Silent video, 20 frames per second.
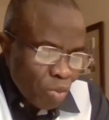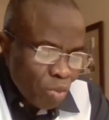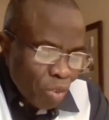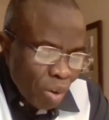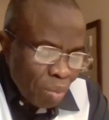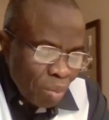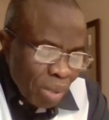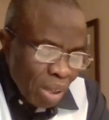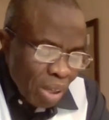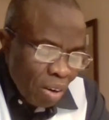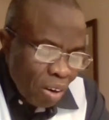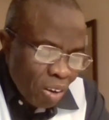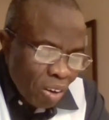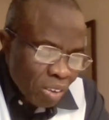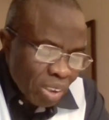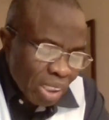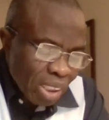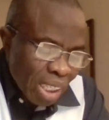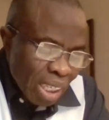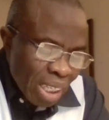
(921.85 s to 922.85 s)
from the
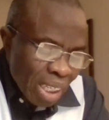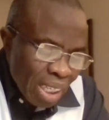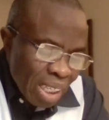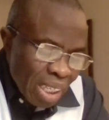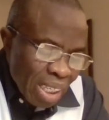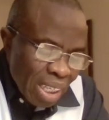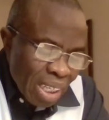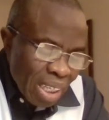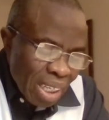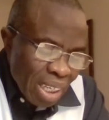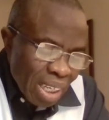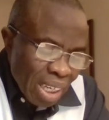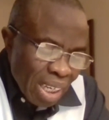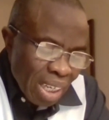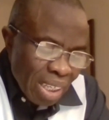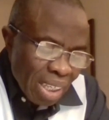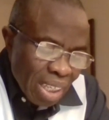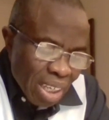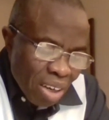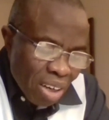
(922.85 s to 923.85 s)
altar,
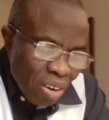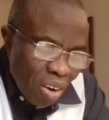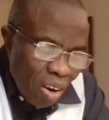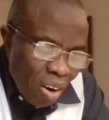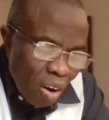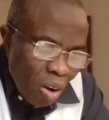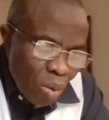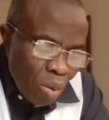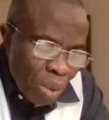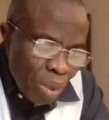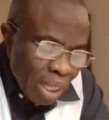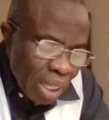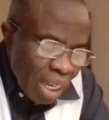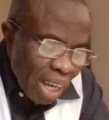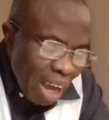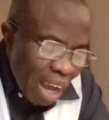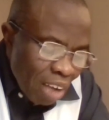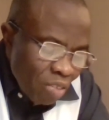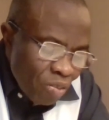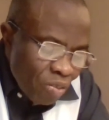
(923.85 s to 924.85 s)
and he called with a
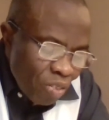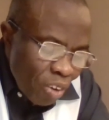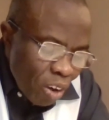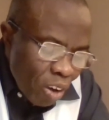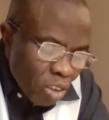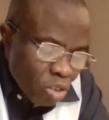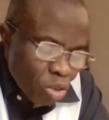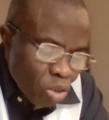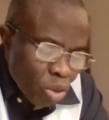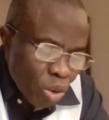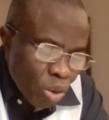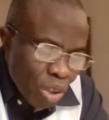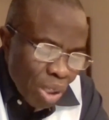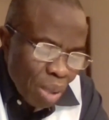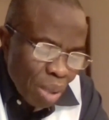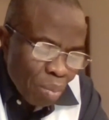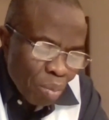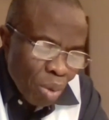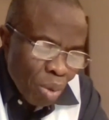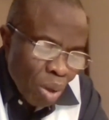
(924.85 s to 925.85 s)
loud voice to
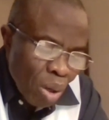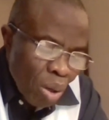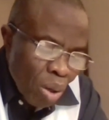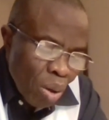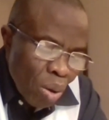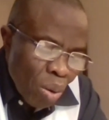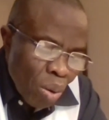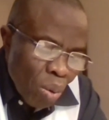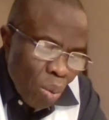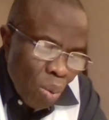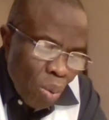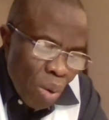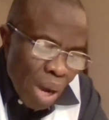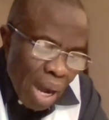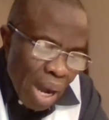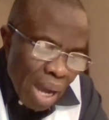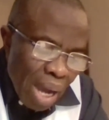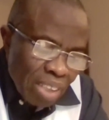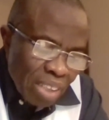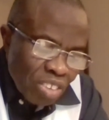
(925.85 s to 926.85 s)
him who
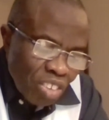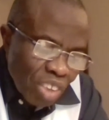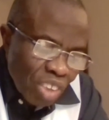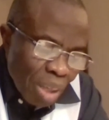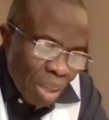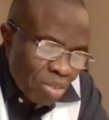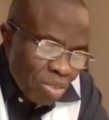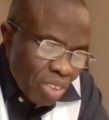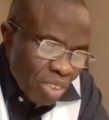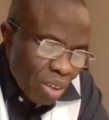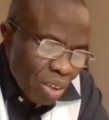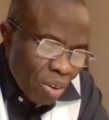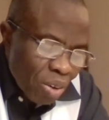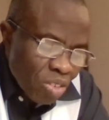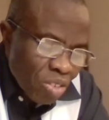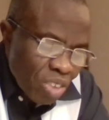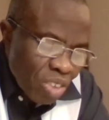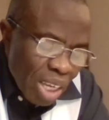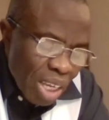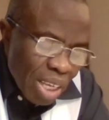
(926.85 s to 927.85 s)
had the sharp sickle,
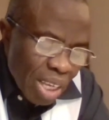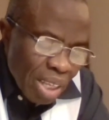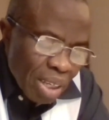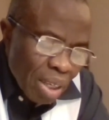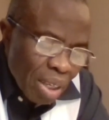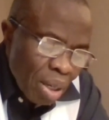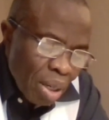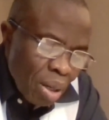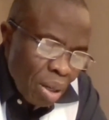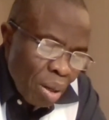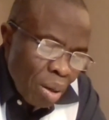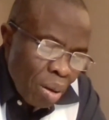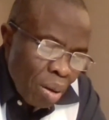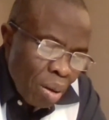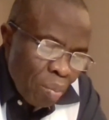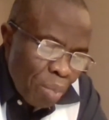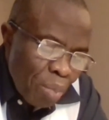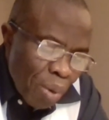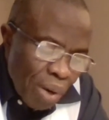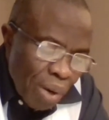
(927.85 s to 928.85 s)
saying,
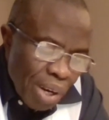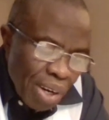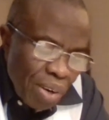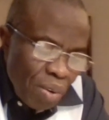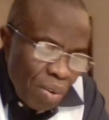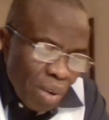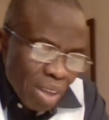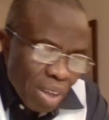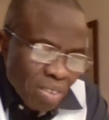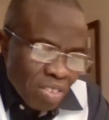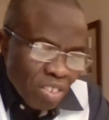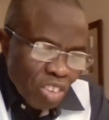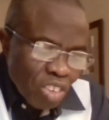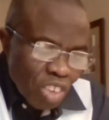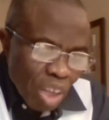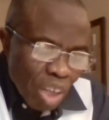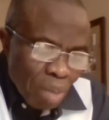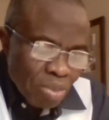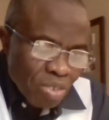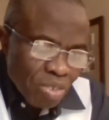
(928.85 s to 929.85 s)
"Put in your
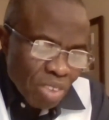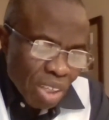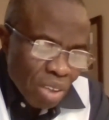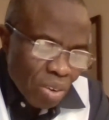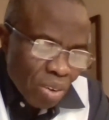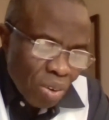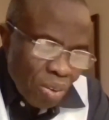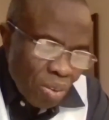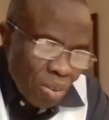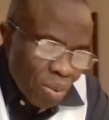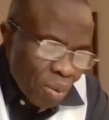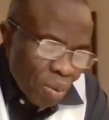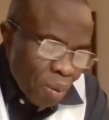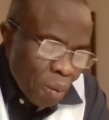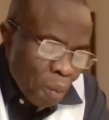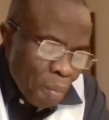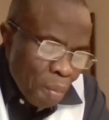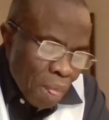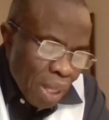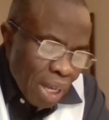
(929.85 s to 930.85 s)
sharp sickle
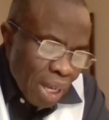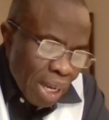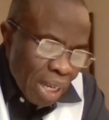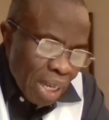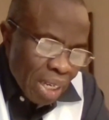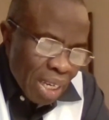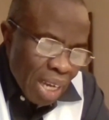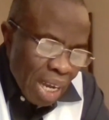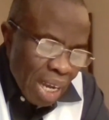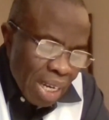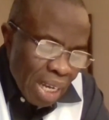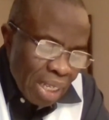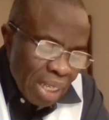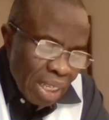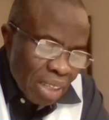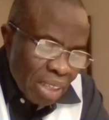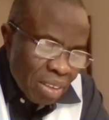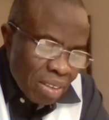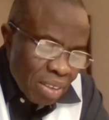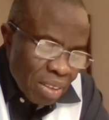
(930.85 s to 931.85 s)
and gather
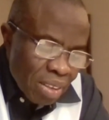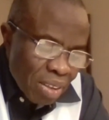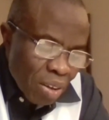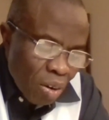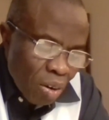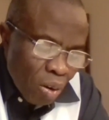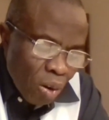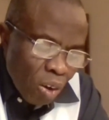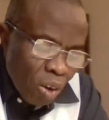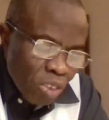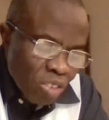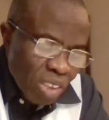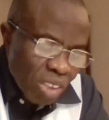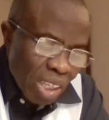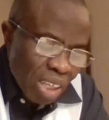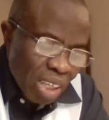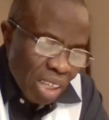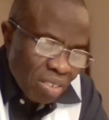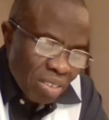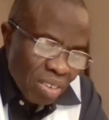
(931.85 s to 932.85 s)
the
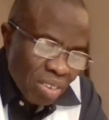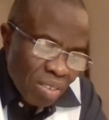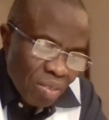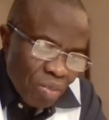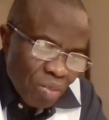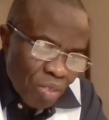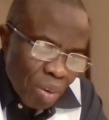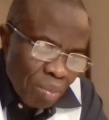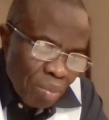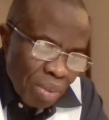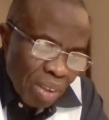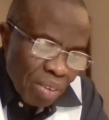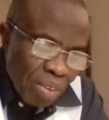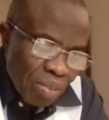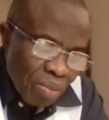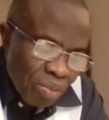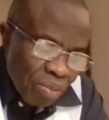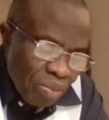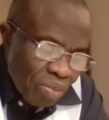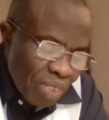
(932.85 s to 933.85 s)
clusters from
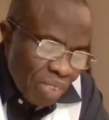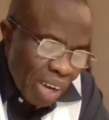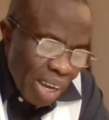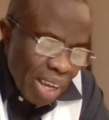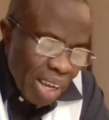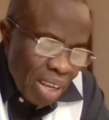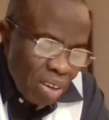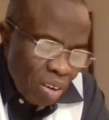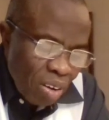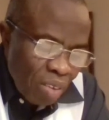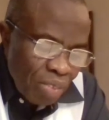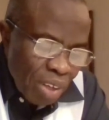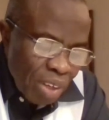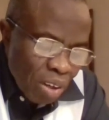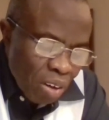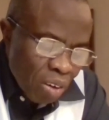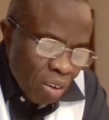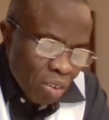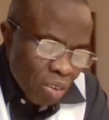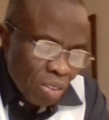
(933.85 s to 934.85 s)
the vine of
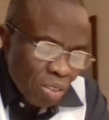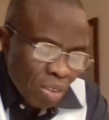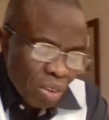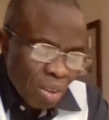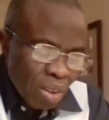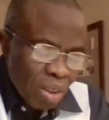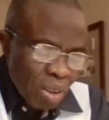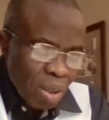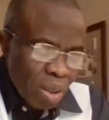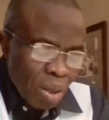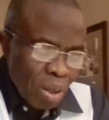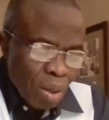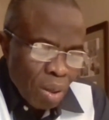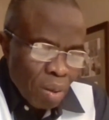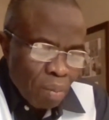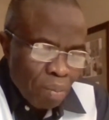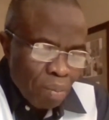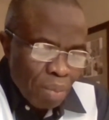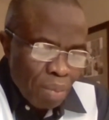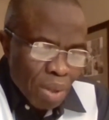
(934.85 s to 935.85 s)
the earth,
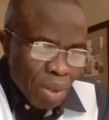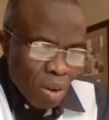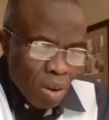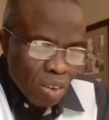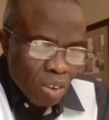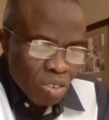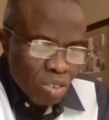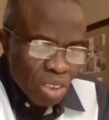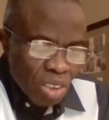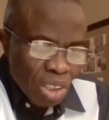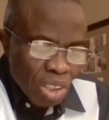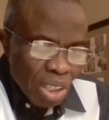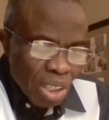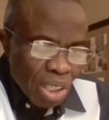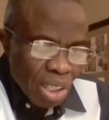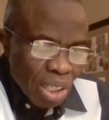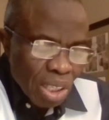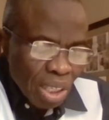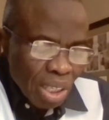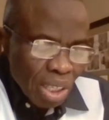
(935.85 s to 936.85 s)
because
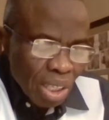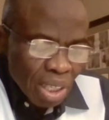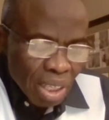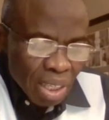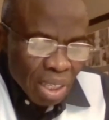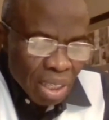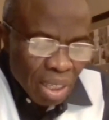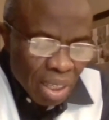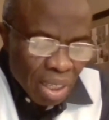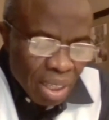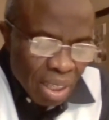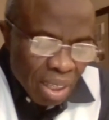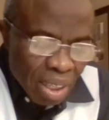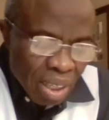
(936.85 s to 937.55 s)
he,